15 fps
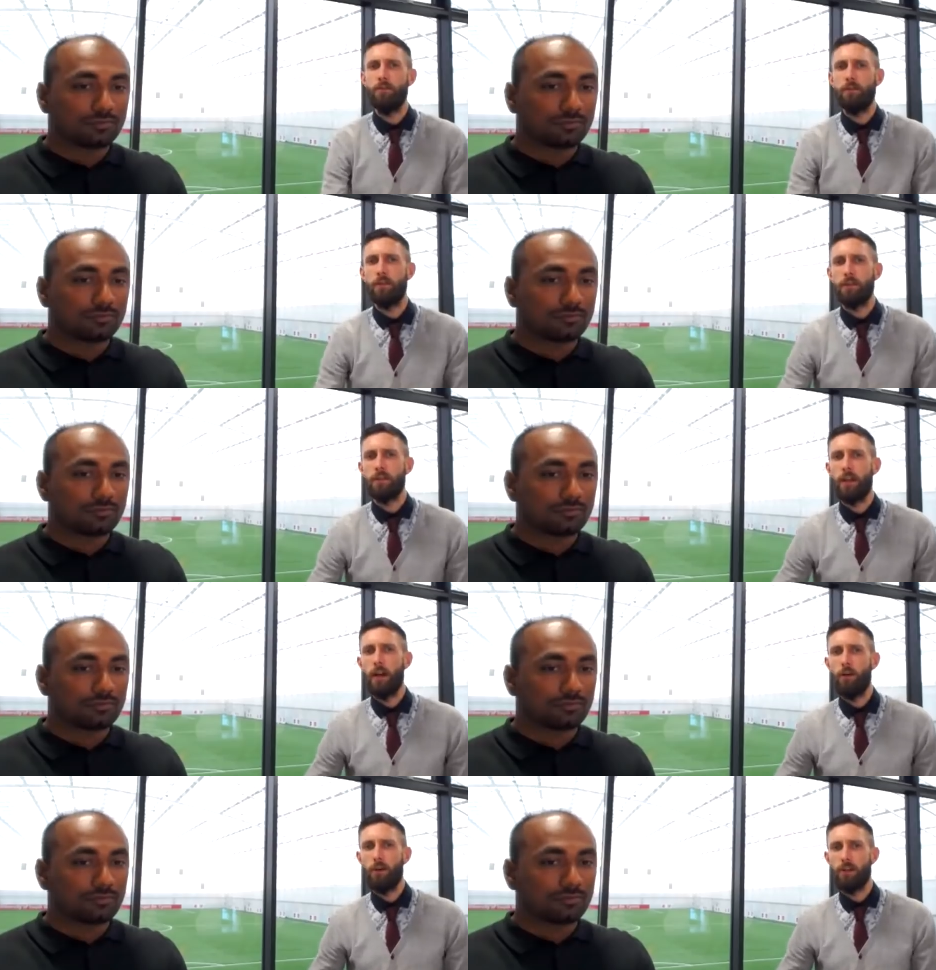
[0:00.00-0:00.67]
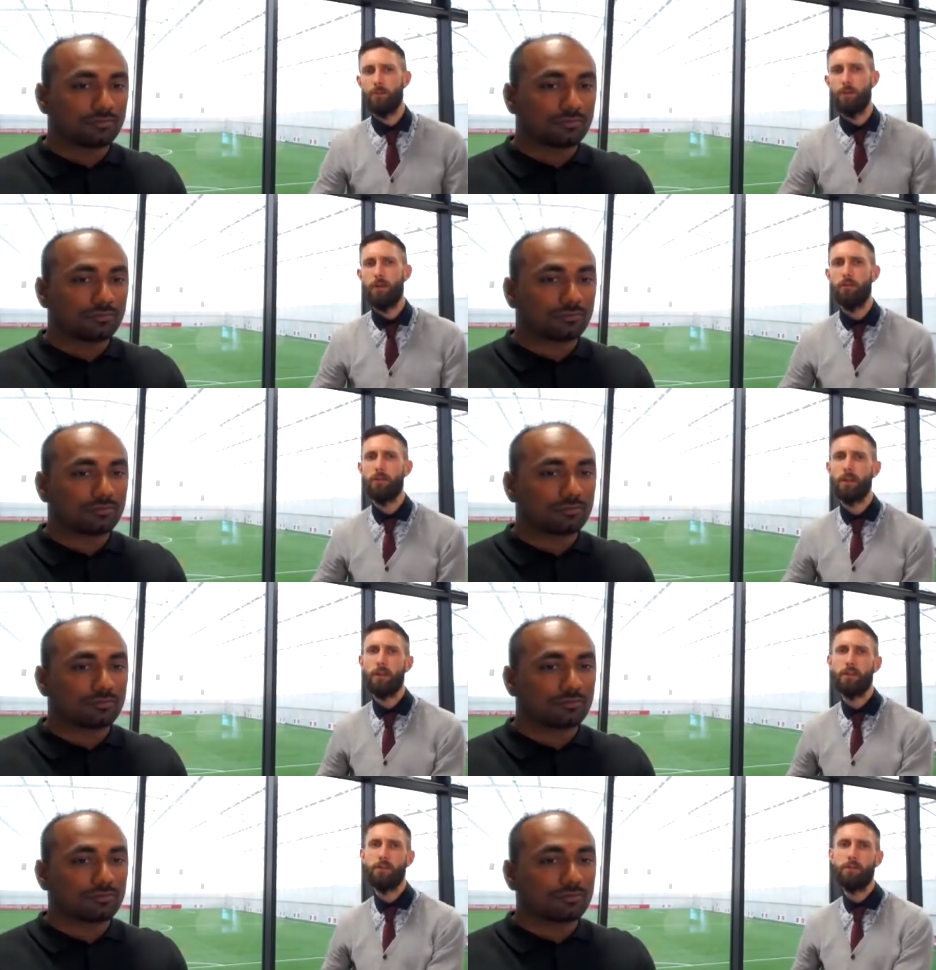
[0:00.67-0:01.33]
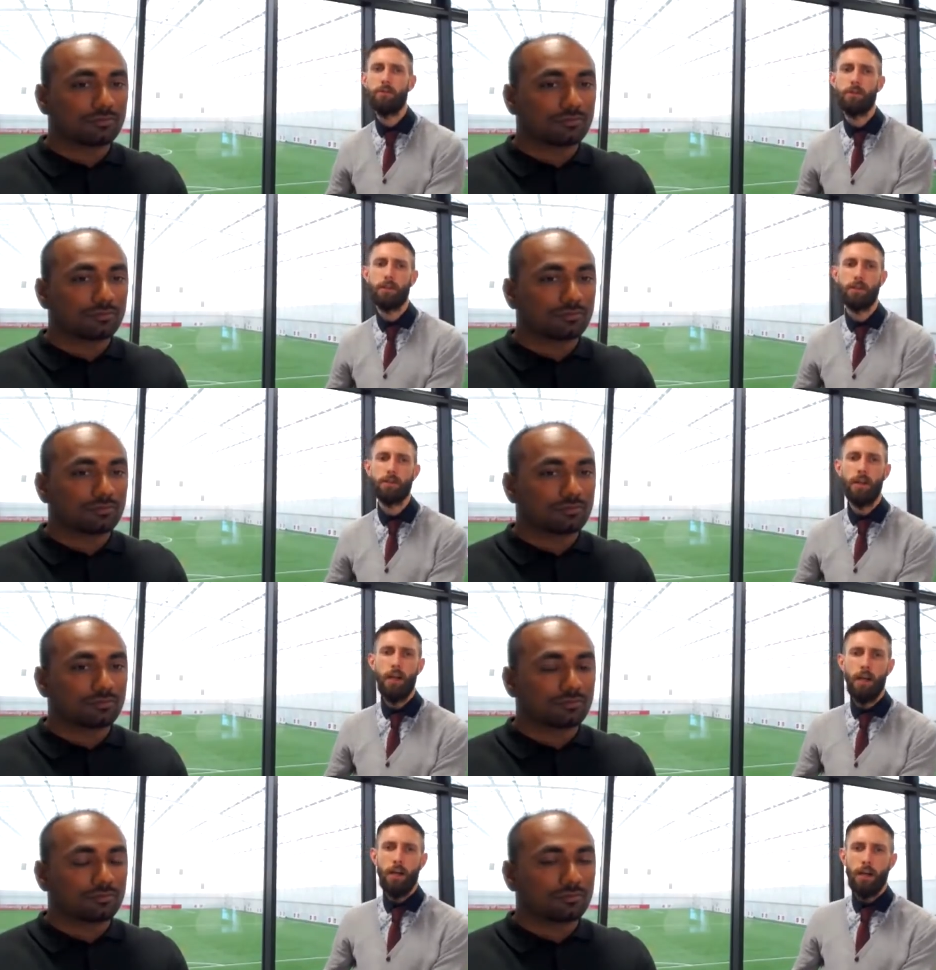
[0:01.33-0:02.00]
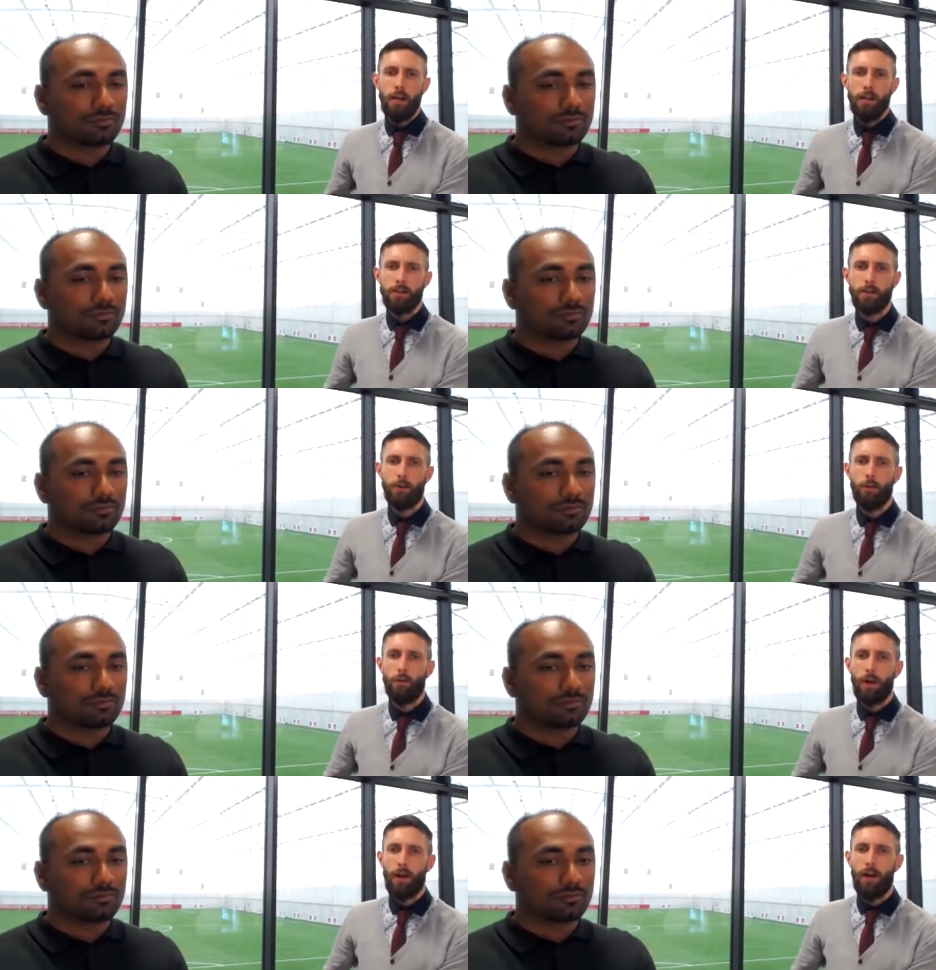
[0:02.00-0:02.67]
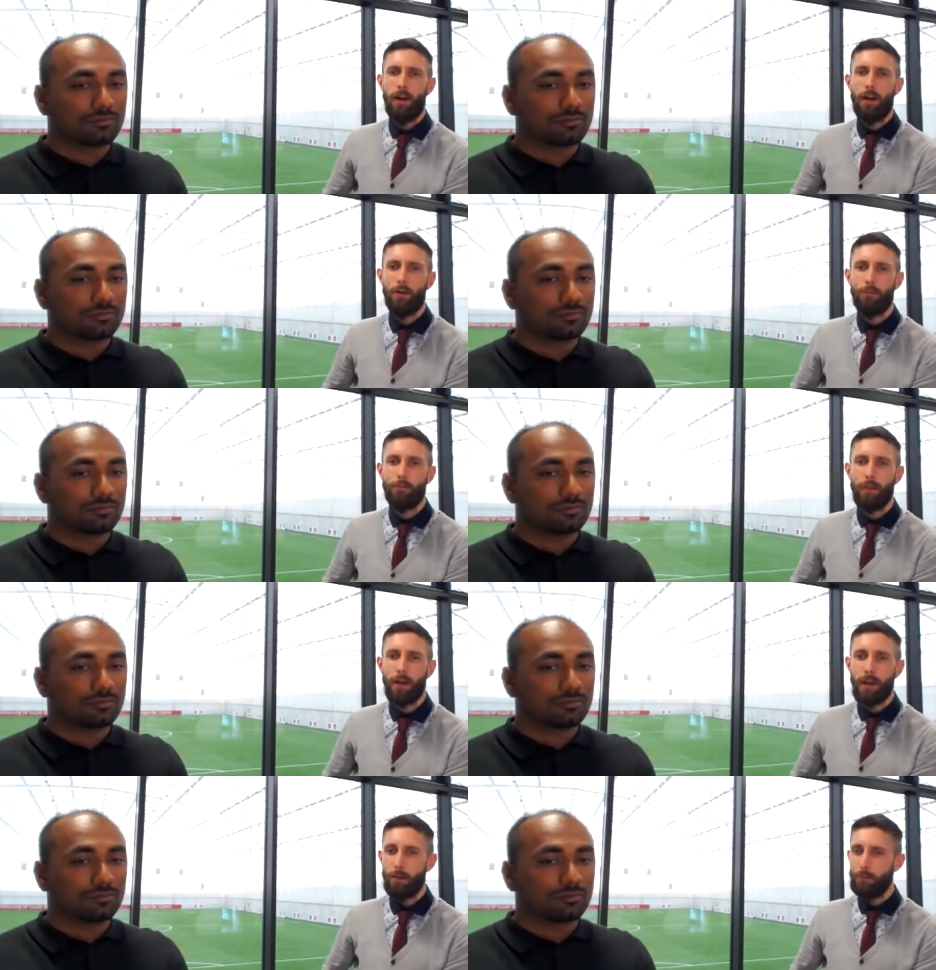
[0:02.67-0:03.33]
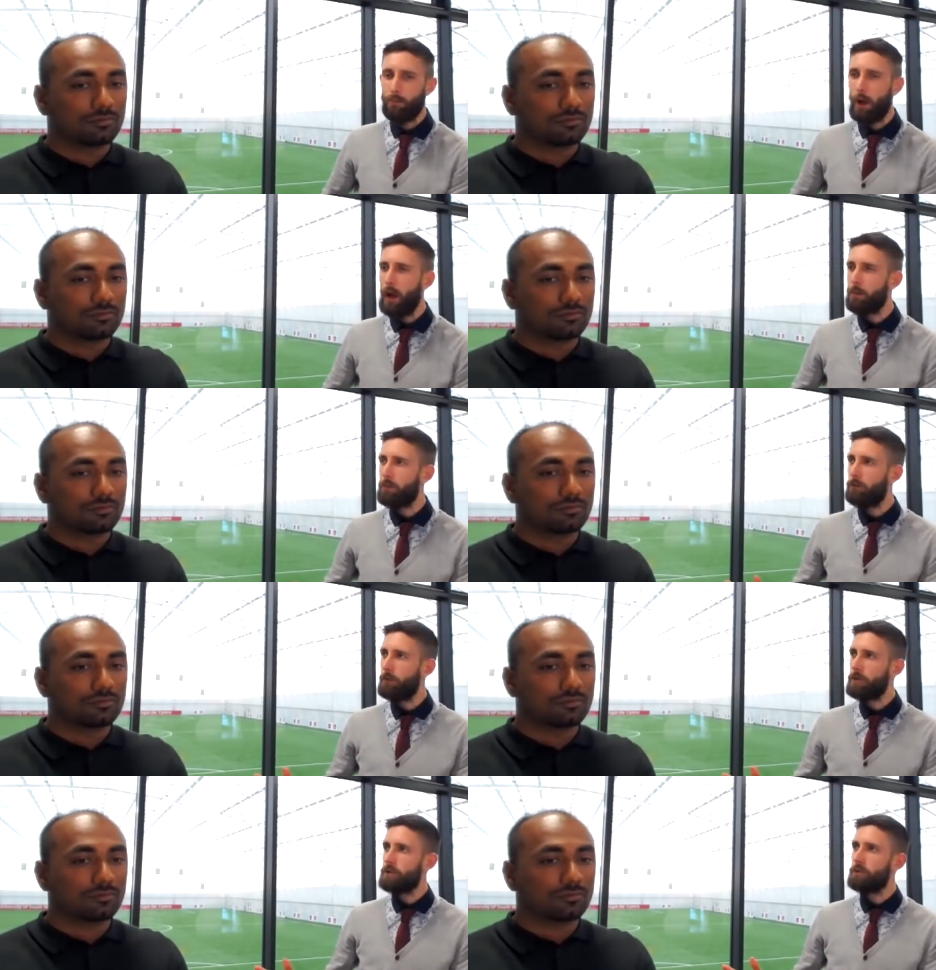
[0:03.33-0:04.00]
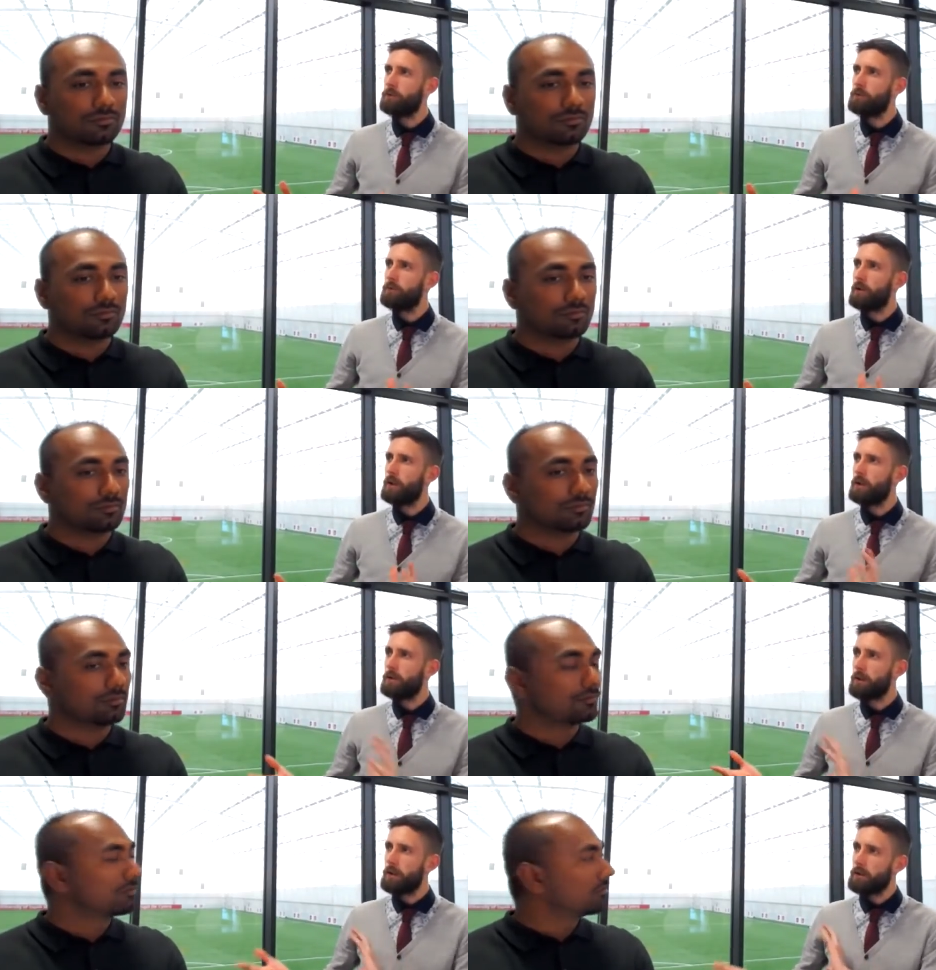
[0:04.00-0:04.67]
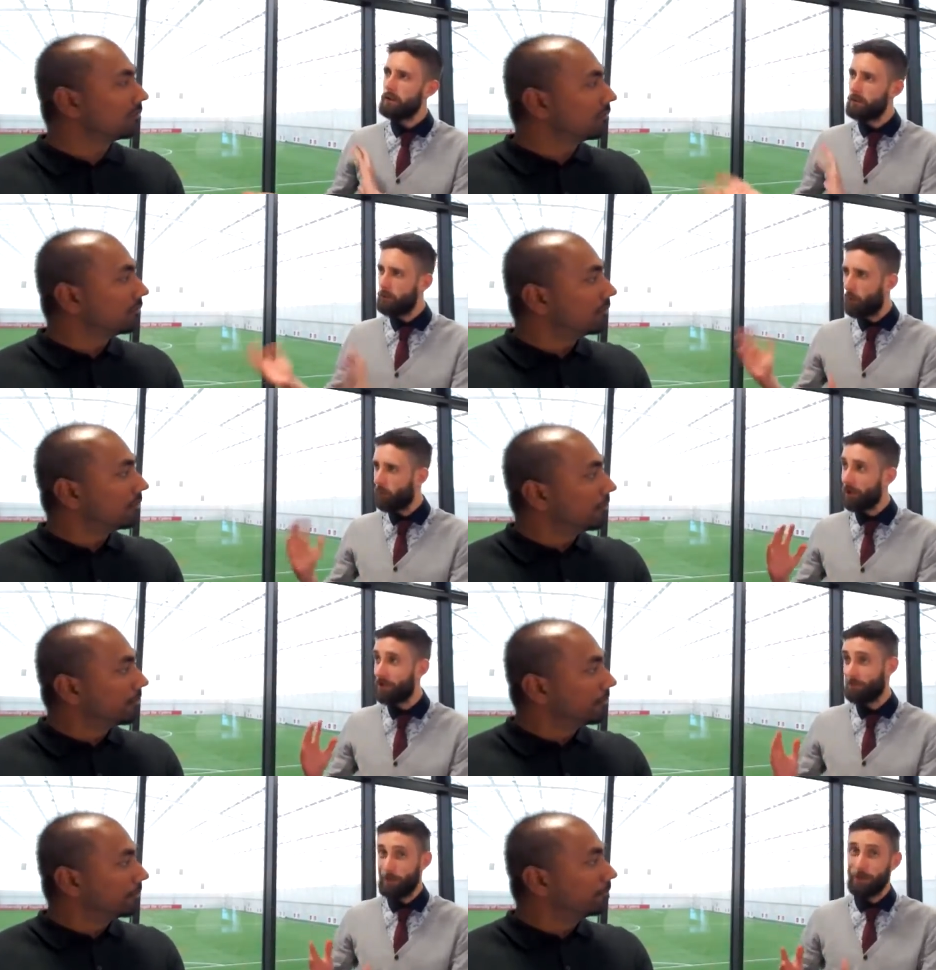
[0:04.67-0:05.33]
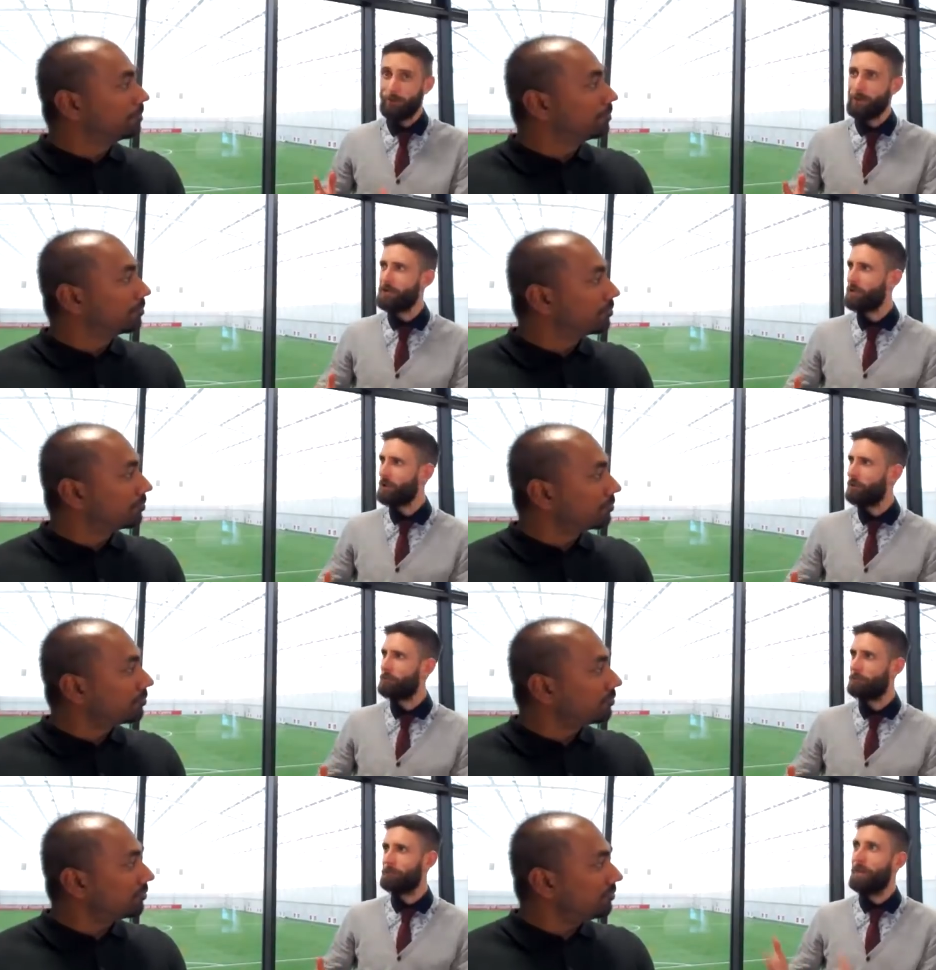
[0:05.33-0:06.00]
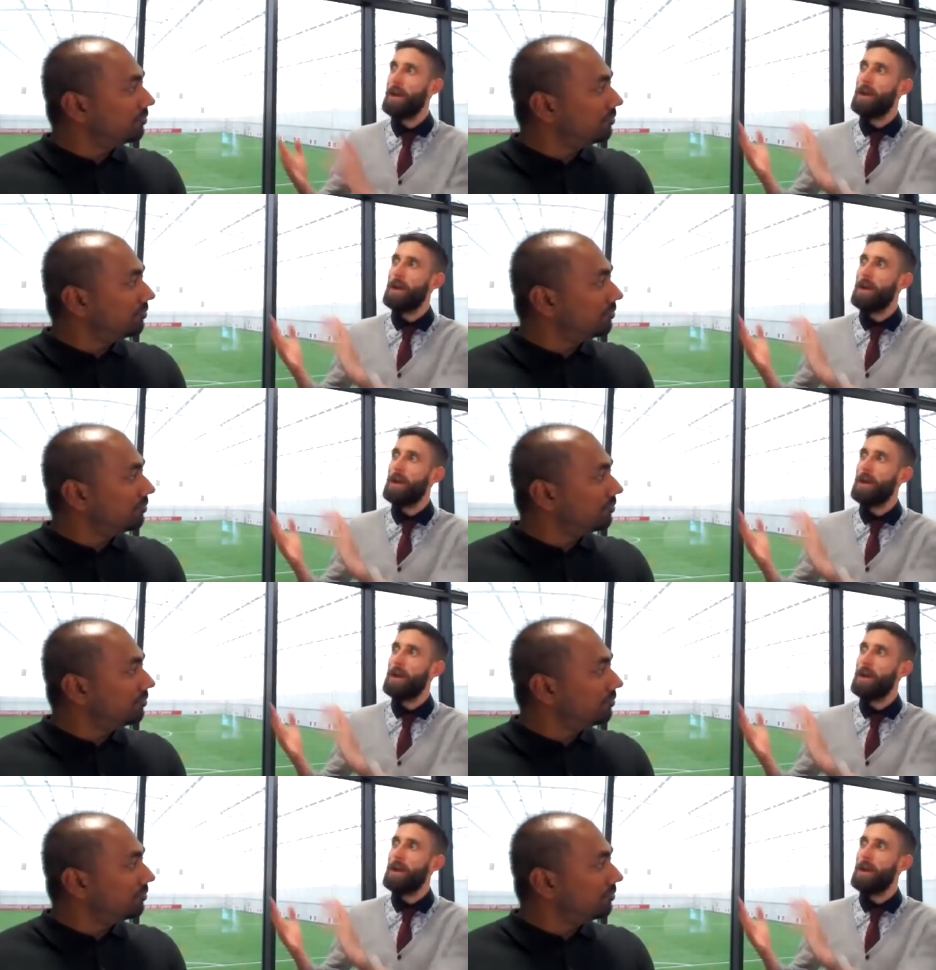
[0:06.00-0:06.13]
Speaker 1: the tutors? How experienced are the tutors? So um, again, perhaps Vishnu, in, in, your own experience of their